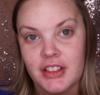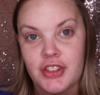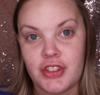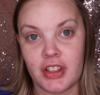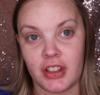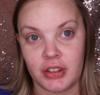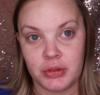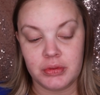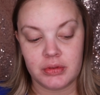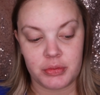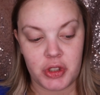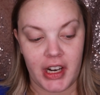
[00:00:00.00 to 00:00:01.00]
So
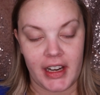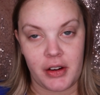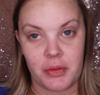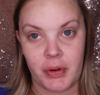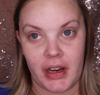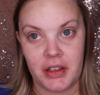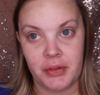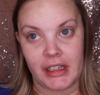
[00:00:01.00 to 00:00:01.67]
I'm trying out a brand new